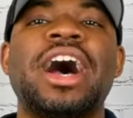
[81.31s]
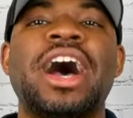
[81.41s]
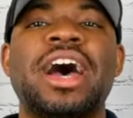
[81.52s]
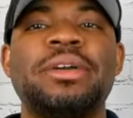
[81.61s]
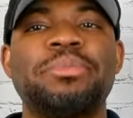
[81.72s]

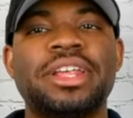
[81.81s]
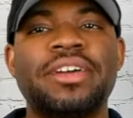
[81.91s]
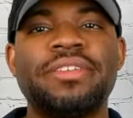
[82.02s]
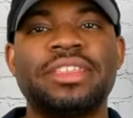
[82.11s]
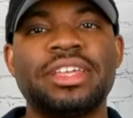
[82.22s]
I put
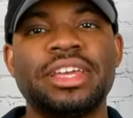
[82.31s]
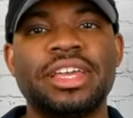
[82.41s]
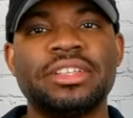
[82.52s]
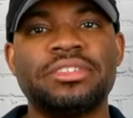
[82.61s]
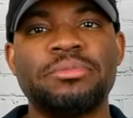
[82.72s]
everything
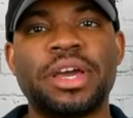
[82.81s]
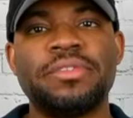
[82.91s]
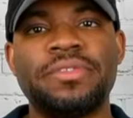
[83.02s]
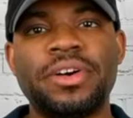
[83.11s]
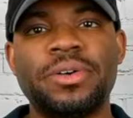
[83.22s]
into my
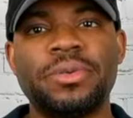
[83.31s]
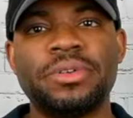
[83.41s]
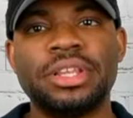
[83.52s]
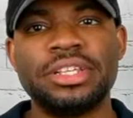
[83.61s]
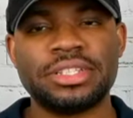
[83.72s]
phone,
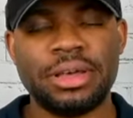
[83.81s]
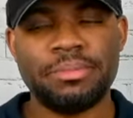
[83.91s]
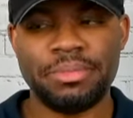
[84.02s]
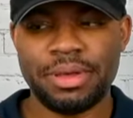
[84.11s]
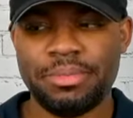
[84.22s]
at least
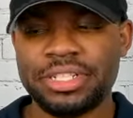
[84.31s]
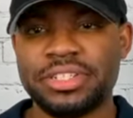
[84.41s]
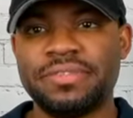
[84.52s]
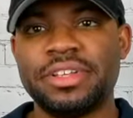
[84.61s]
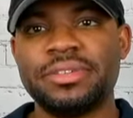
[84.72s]
a, a bunch
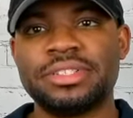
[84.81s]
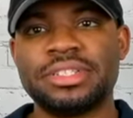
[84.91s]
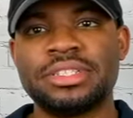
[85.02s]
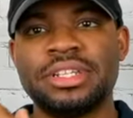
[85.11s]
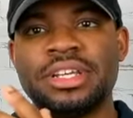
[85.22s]
of
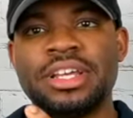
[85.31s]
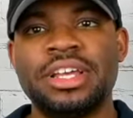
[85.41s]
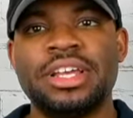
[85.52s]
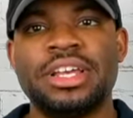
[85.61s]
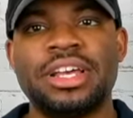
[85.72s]
notes,
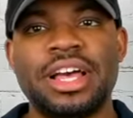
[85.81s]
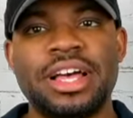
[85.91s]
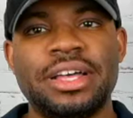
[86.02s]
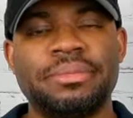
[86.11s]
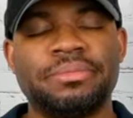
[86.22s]

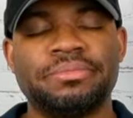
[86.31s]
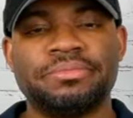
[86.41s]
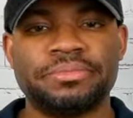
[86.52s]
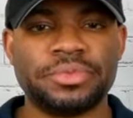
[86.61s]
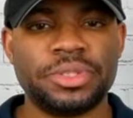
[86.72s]

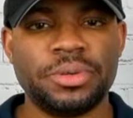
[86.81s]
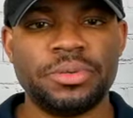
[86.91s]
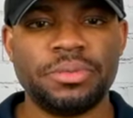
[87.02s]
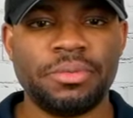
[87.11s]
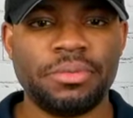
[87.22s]
um,
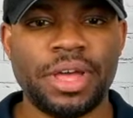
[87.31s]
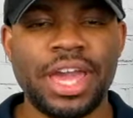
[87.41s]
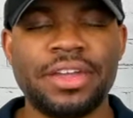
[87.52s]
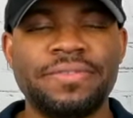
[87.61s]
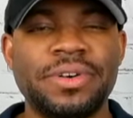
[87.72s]
so I
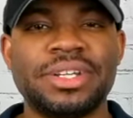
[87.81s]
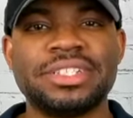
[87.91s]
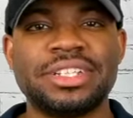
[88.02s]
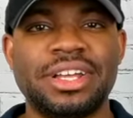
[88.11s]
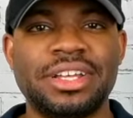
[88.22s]
can
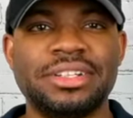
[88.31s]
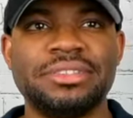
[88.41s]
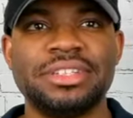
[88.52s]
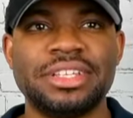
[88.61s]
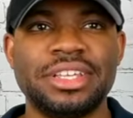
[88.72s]
focus
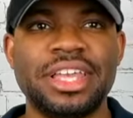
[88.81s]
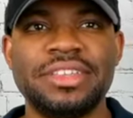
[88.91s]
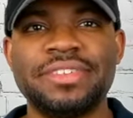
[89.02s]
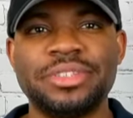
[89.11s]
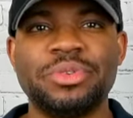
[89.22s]
on
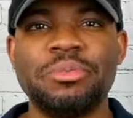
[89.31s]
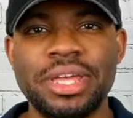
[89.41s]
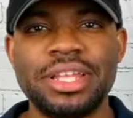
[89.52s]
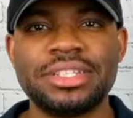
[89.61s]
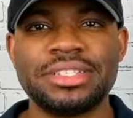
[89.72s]
individual
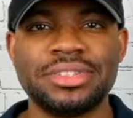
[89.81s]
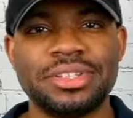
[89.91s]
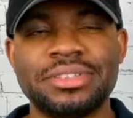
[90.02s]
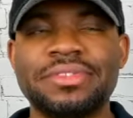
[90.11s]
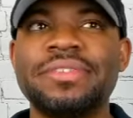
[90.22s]
beats, and so
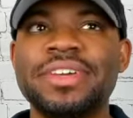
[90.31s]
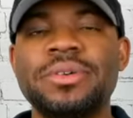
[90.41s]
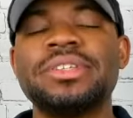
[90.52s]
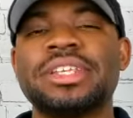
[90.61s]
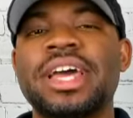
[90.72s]
the, the
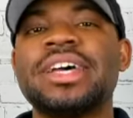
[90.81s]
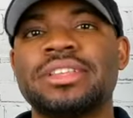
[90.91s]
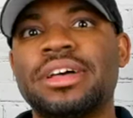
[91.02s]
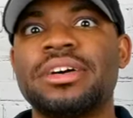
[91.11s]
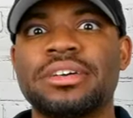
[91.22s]
video isn't as
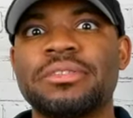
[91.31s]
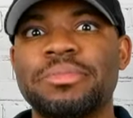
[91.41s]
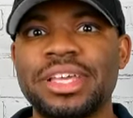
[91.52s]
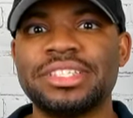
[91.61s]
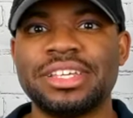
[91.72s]
long,
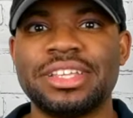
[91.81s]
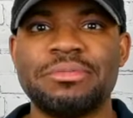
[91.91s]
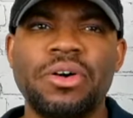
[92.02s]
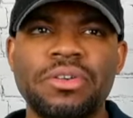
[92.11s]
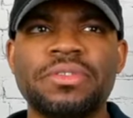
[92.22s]

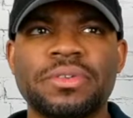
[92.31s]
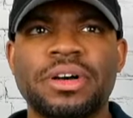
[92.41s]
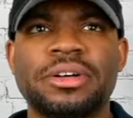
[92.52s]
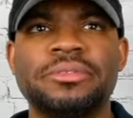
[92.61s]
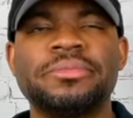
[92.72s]
basically.
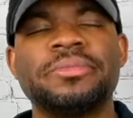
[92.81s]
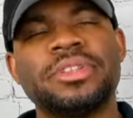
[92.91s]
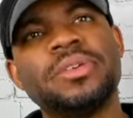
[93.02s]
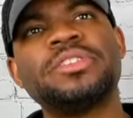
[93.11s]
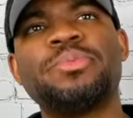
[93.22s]
Overall,
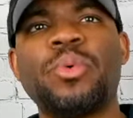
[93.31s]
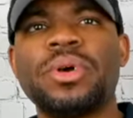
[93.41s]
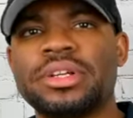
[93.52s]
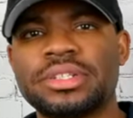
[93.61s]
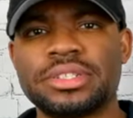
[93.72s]
no
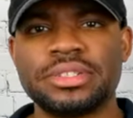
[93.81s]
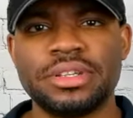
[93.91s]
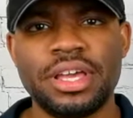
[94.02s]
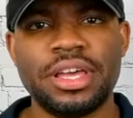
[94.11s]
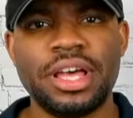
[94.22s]
spoilers.
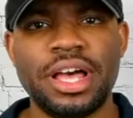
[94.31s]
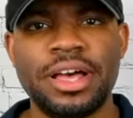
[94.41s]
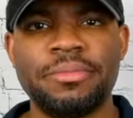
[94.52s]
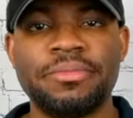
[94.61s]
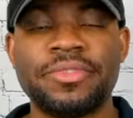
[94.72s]

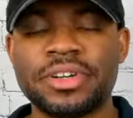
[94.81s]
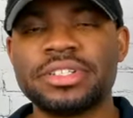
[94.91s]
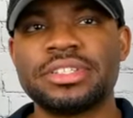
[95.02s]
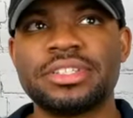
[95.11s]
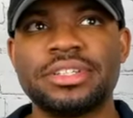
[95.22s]
Um,
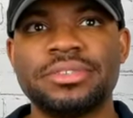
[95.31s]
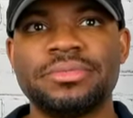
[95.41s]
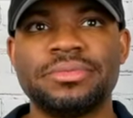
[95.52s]
first,